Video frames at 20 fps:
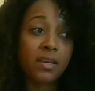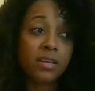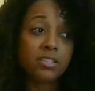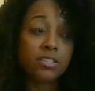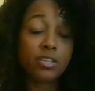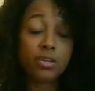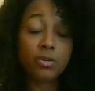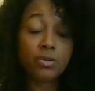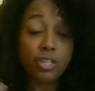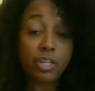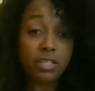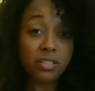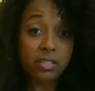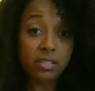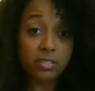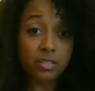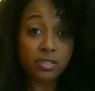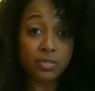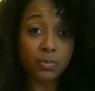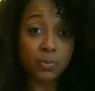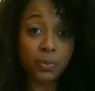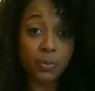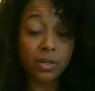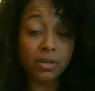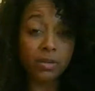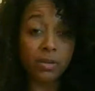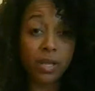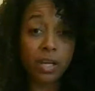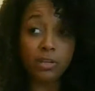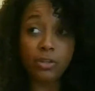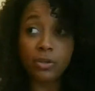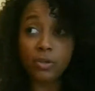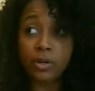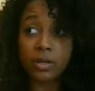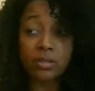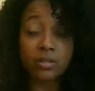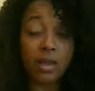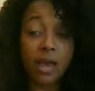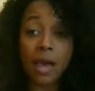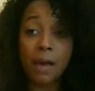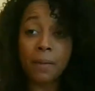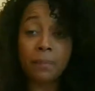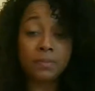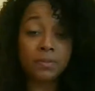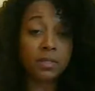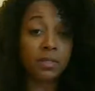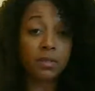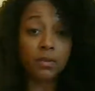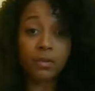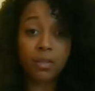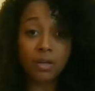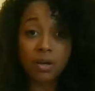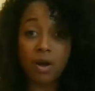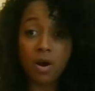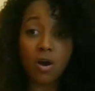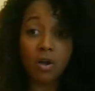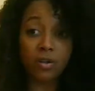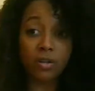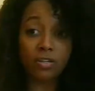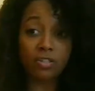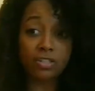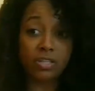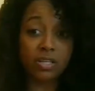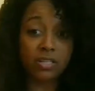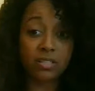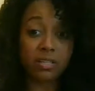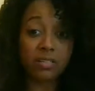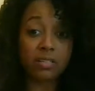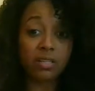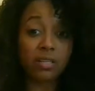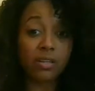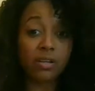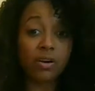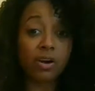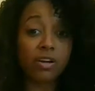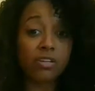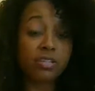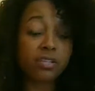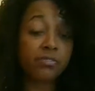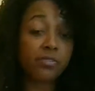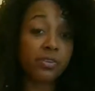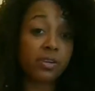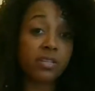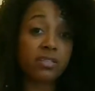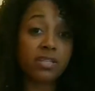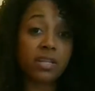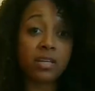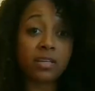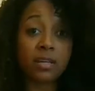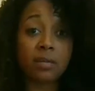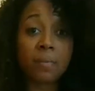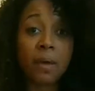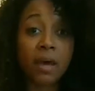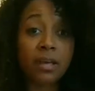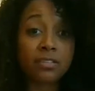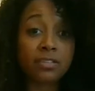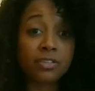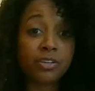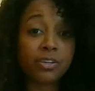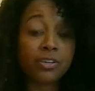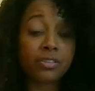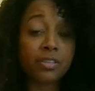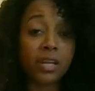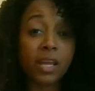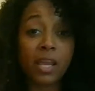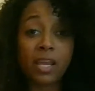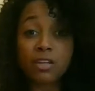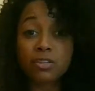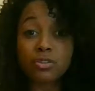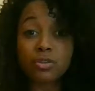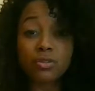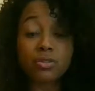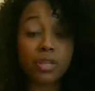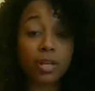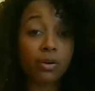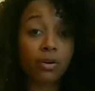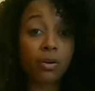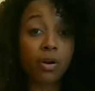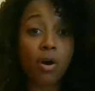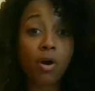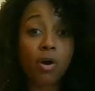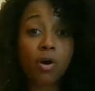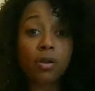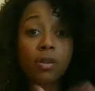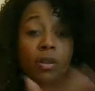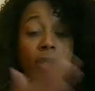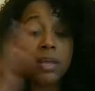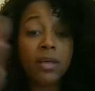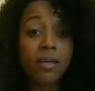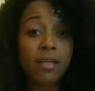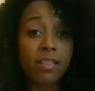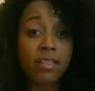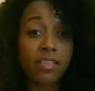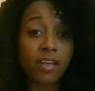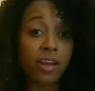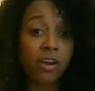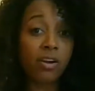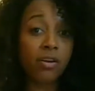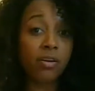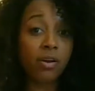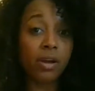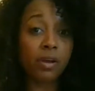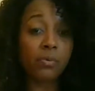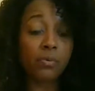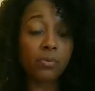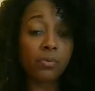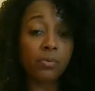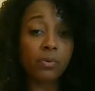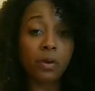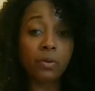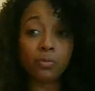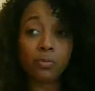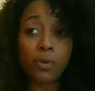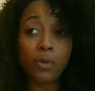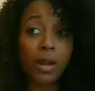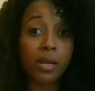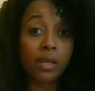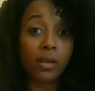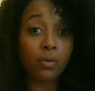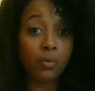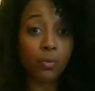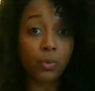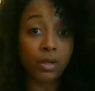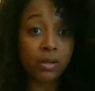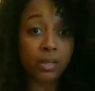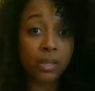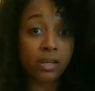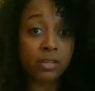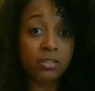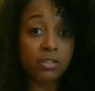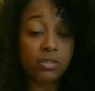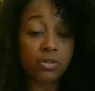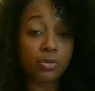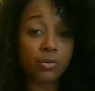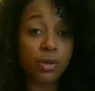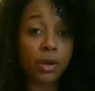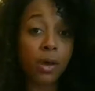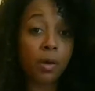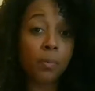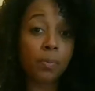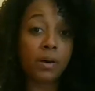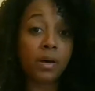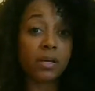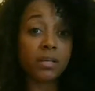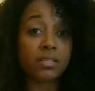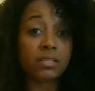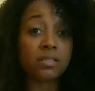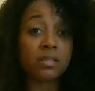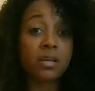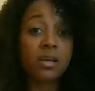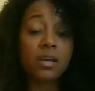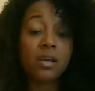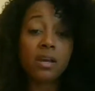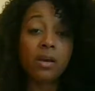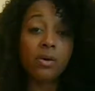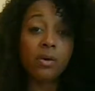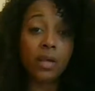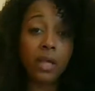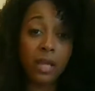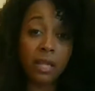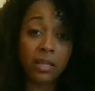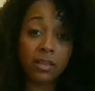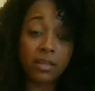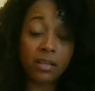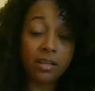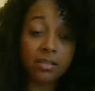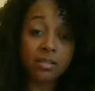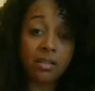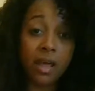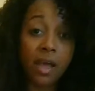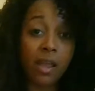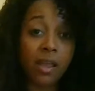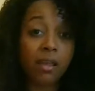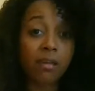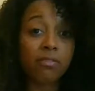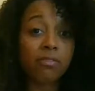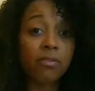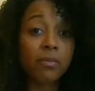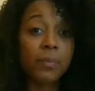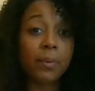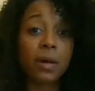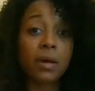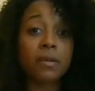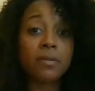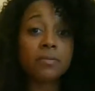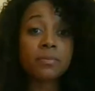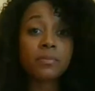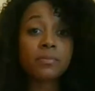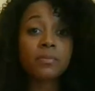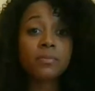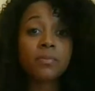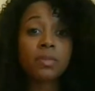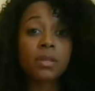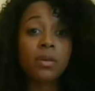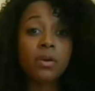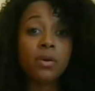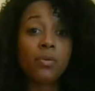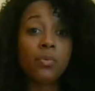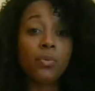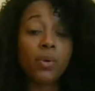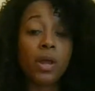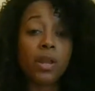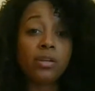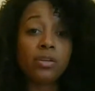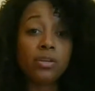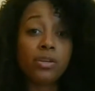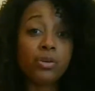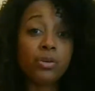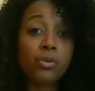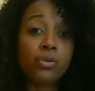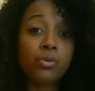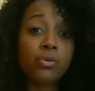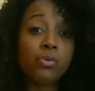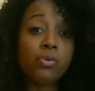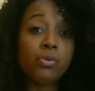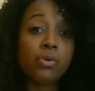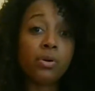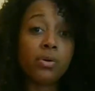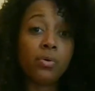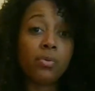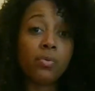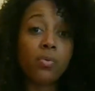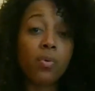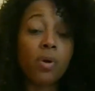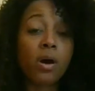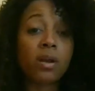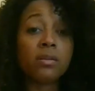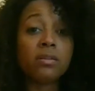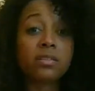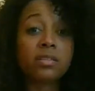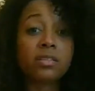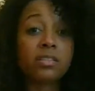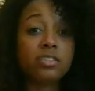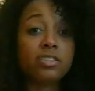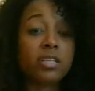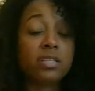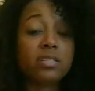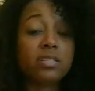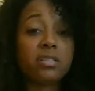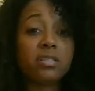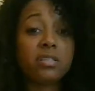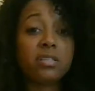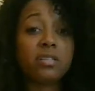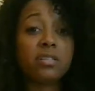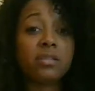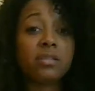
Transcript: so Jesus is real, and you can absolutely call on Jesus. And there are different ascended masters and angels that are all there and, and ready and willing to help us in this life. But when you want just